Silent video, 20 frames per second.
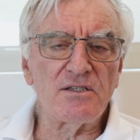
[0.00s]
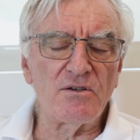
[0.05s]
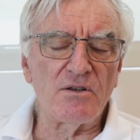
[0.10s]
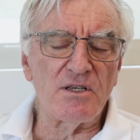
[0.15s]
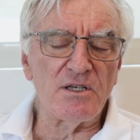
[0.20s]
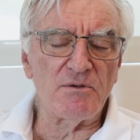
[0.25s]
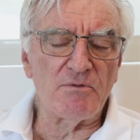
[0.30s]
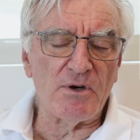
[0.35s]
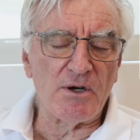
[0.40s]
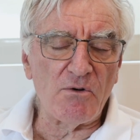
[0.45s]
or
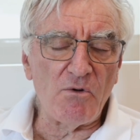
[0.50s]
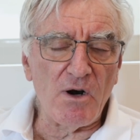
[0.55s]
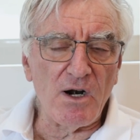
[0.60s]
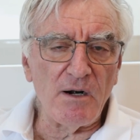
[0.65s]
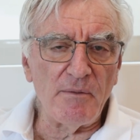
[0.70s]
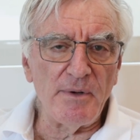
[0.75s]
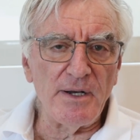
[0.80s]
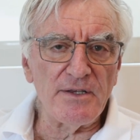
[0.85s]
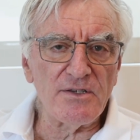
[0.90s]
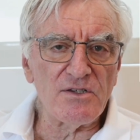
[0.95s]
the
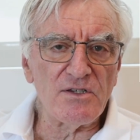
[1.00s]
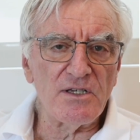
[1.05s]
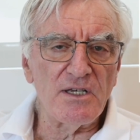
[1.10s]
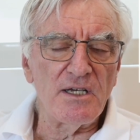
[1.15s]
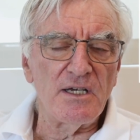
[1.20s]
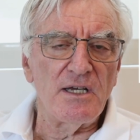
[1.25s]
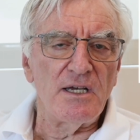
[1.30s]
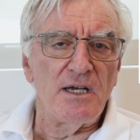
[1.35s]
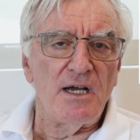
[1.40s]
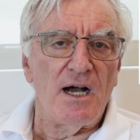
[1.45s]
requirements
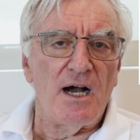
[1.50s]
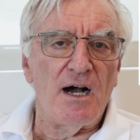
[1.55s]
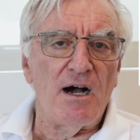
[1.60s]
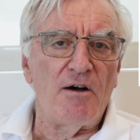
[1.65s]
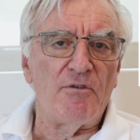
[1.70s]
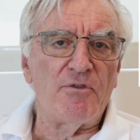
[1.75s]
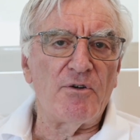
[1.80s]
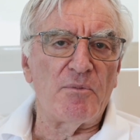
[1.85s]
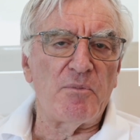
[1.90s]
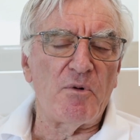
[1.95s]

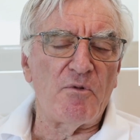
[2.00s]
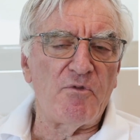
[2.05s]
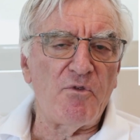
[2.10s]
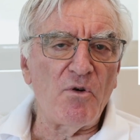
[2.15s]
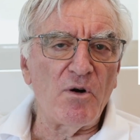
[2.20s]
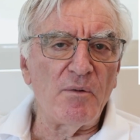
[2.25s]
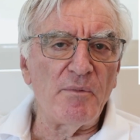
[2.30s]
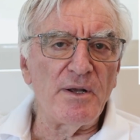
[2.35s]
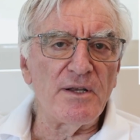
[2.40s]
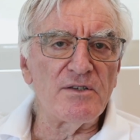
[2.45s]
for
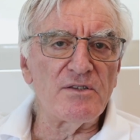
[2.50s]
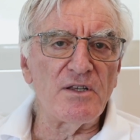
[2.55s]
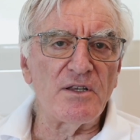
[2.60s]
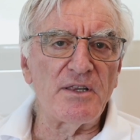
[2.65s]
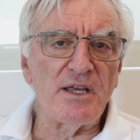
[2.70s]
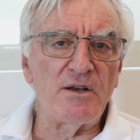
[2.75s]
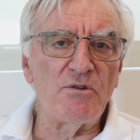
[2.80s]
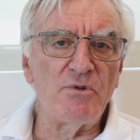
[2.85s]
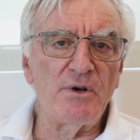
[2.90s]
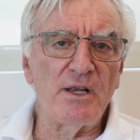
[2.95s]
performance that
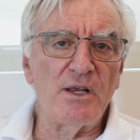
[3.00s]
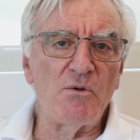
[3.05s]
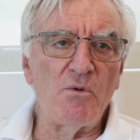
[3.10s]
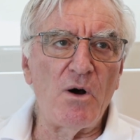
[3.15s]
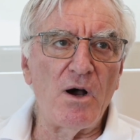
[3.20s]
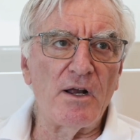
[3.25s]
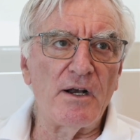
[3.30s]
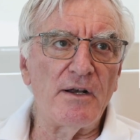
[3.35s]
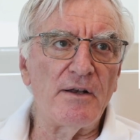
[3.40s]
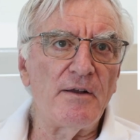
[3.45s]
they really
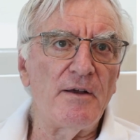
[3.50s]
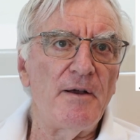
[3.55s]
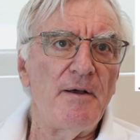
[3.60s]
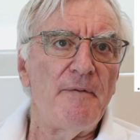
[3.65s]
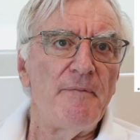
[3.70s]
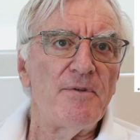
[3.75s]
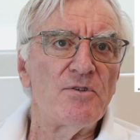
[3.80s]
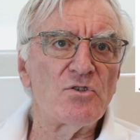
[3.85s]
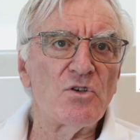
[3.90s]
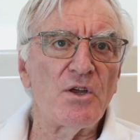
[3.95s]
wanted.
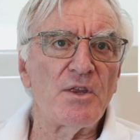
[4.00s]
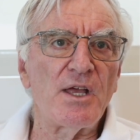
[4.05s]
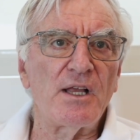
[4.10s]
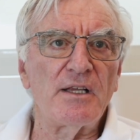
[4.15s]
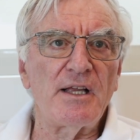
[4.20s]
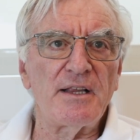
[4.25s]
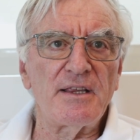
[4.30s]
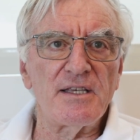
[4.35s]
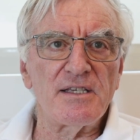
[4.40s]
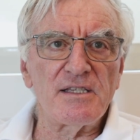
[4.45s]
So they
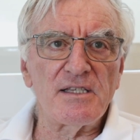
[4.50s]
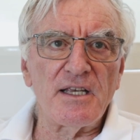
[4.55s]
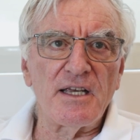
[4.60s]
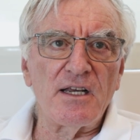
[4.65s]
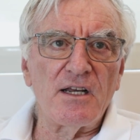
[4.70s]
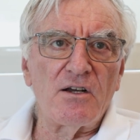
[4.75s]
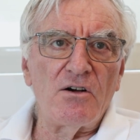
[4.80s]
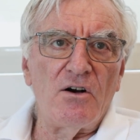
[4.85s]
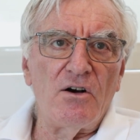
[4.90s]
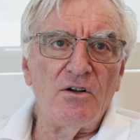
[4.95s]
let this
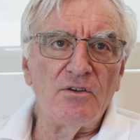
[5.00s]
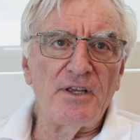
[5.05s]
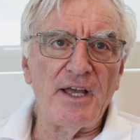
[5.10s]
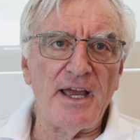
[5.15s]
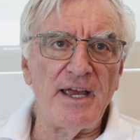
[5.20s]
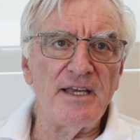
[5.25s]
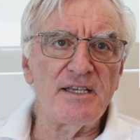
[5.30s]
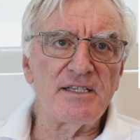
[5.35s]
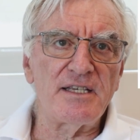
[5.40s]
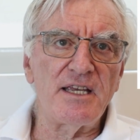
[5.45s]
thing called the
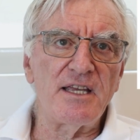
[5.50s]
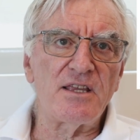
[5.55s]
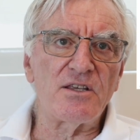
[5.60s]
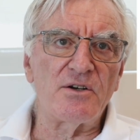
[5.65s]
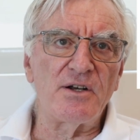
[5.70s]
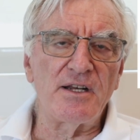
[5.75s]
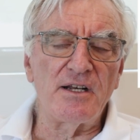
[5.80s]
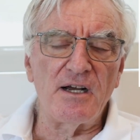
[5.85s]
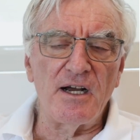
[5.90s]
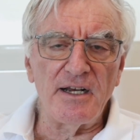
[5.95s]

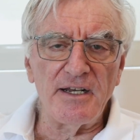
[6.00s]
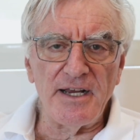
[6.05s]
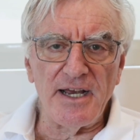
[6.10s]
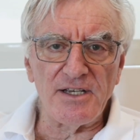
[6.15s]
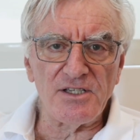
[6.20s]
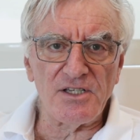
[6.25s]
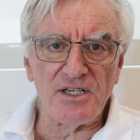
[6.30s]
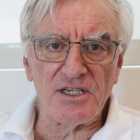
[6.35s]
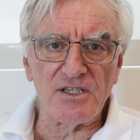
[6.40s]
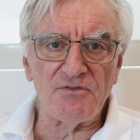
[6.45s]

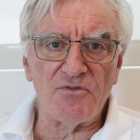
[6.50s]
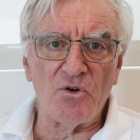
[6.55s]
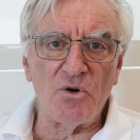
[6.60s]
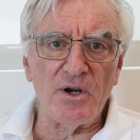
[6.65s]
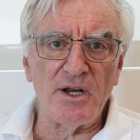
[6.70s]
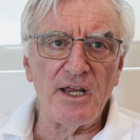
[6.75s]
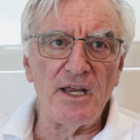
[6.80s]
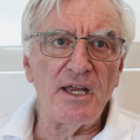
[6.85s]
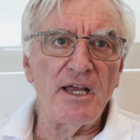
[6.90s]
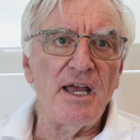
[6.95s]

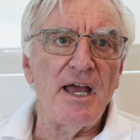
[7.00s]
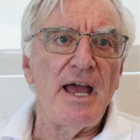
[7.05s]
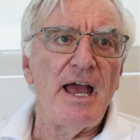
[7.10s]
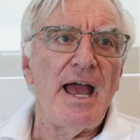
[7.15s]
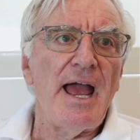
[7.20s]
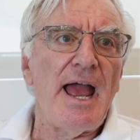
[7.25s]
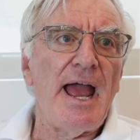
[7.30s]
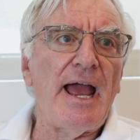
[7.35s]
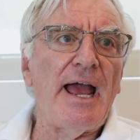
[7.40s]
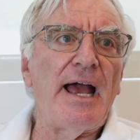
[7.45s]
AC-39-640,
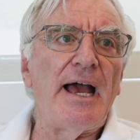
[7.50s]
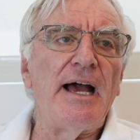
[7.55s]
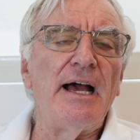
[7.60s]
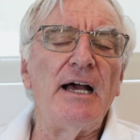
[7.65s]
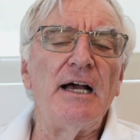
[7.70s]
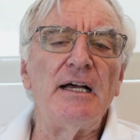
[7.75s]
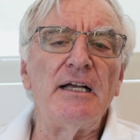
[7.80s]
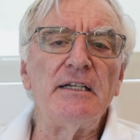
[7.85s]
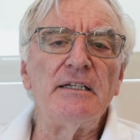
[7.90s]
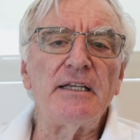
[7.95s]

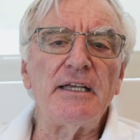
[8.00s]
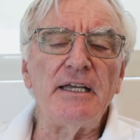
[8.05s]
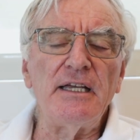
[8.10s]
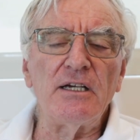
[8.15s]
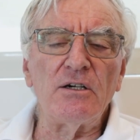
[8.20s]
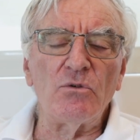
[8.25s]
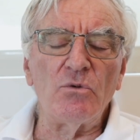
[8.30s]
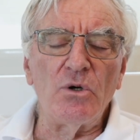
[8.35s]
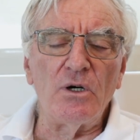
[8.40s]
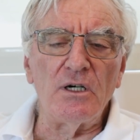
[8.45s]
and
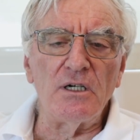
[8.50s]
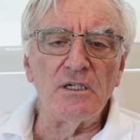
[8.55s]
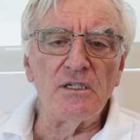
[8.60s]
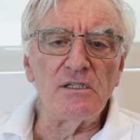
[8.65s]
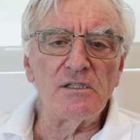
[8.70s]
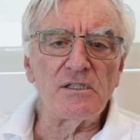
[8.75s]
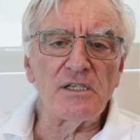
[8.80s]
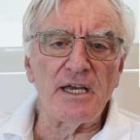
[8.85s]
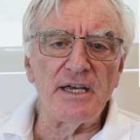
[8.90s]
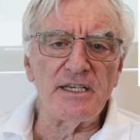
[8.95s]
it
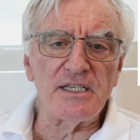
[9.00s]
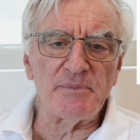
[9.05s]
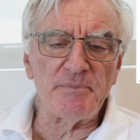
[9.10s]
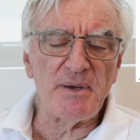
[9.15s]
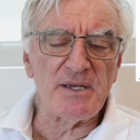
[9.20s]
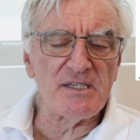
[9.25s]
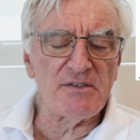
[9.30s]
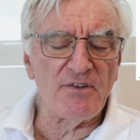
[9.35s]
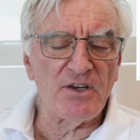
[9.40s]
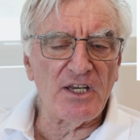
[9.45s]
was a
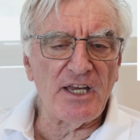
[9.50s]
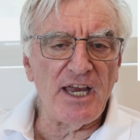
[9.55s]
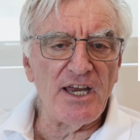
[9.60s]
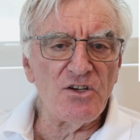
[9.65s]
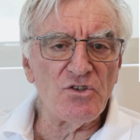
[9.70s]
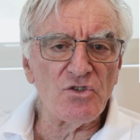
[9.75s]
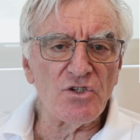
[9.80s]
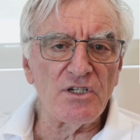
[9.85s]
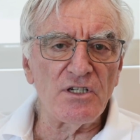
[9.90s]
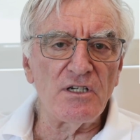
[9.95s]

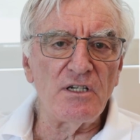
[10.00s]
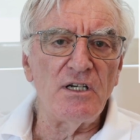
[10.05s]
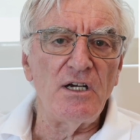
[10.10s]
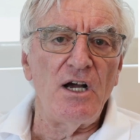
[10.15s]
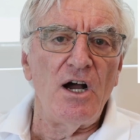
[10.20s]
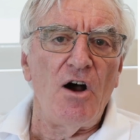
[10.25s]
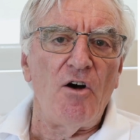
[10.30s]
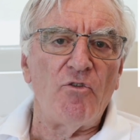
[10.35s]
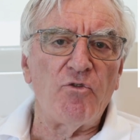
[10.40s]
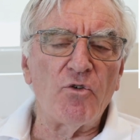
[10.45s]
specification
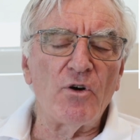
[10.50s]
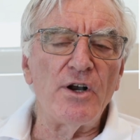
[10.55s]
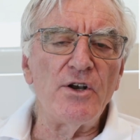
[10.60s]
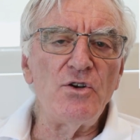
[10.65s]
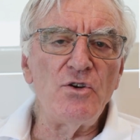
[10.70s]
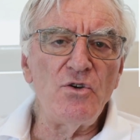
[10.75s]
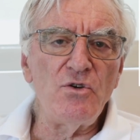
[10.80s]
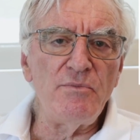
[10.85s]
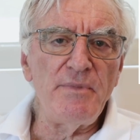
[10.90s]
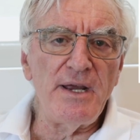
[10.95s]
for a
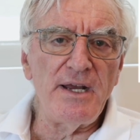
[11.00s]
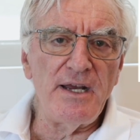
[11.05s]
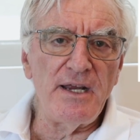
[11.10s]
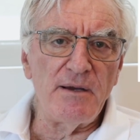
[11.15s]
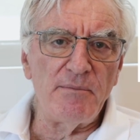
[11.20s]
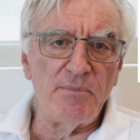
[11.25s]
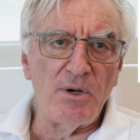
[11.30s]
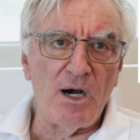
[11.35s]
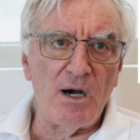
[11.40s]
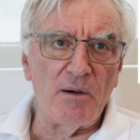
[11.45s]
new
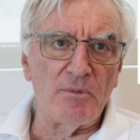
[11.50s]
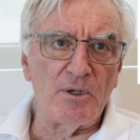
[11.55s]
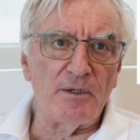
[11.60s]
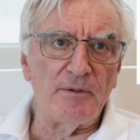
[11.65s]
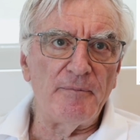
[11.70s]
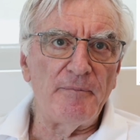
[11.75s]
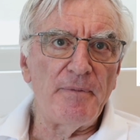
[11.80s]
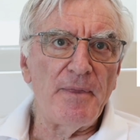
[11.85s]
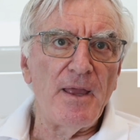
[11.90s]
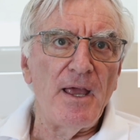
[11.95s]
medium bomber.
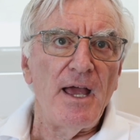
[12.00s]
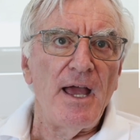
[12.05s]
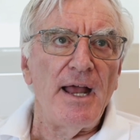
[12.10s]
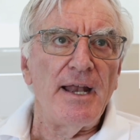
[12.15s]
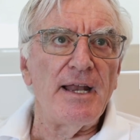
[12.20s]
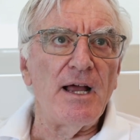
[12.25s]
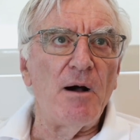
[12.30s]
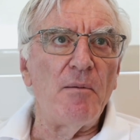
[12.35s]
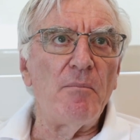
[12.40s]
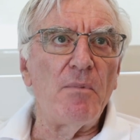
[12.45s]

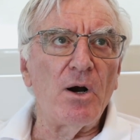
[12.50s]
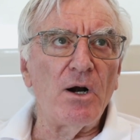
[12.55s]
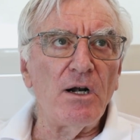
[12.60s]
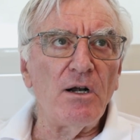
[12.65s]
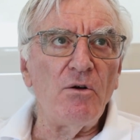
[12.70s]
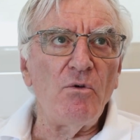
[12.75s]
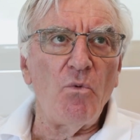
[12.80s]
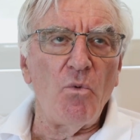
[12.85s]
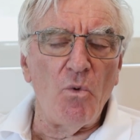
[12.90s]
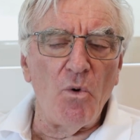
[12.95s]
Now,
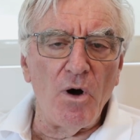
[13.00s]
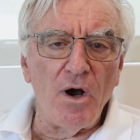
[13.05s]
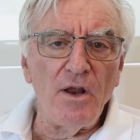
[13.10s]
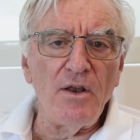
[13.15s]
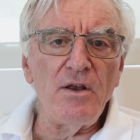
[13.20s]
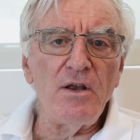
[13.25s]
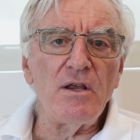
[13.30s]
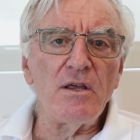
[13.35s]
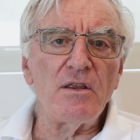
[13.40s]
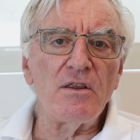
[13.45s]
Martin
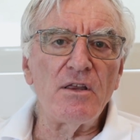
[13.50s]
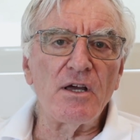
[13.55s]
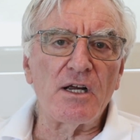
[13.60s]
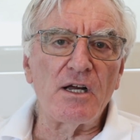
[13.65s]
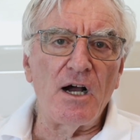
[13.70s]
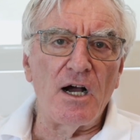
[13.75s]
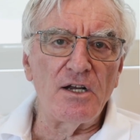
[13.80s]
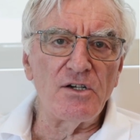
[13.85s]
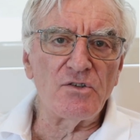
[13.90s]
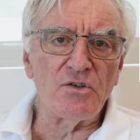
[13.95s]
won the
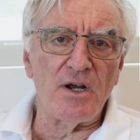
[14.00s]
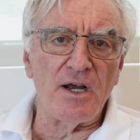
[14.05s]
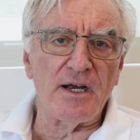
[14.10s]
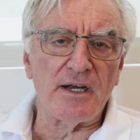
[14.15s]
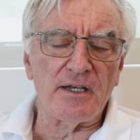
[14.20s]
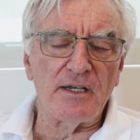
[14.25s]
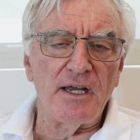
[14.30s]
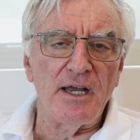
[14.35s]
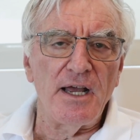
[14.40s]
contract,